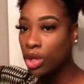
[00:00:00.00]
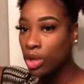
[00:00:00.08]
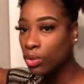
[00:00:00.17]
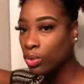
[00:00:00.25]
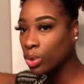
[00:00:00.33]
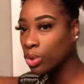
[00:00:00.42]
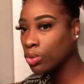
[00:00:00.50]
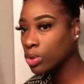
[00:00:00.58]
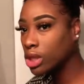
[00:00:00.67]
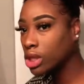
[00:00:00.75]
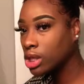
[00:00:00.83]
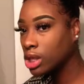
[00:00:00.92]
your
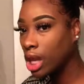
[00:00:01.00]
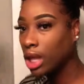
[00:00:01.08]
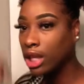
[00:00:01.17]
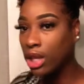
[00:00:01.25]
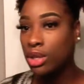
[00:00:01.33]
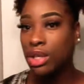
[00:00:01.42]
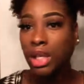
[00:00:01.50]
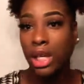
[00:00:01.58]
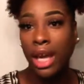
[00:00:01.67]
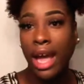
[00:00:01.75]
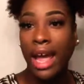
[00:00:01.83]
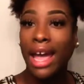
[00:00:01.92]
roots,
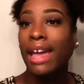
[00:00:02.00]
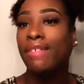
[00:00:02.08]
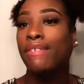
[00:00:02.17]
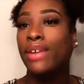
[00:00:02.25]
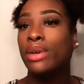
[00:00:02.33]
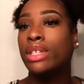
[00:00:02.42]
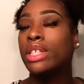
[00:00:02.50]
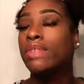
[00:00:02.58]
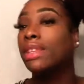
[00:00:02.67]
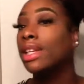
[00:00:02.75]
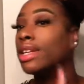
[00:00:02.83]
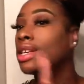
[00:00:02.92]
literally and
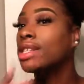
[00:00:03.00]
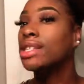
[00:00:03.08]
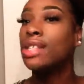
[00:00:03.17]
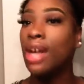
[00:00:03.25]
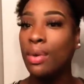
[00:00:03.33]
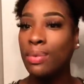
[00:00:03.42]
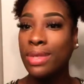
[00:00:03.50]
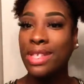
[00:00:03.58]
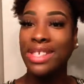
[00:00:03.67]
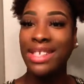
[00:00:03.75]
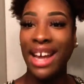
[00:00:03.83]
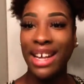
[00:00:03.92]
figuratively. So
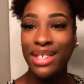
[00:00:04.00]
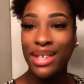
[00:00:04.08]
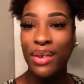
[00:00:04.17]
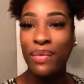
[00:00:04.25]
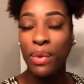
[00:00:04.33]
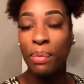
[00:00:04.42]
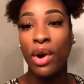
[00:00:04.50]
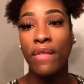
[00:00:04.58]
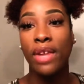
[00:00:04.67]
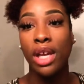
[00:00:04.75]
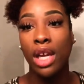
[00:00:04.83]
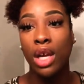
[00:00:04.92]
stay tuned for more
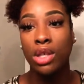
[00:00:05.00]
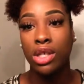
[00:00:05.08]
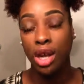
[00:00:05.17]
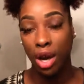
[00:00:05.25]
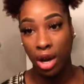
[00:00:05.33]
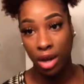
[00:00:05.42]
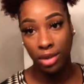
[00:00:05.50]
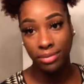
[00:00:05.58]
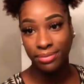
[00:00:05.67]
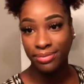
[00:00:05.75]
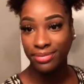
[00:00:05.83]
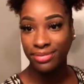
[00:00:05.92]
videos, y'all.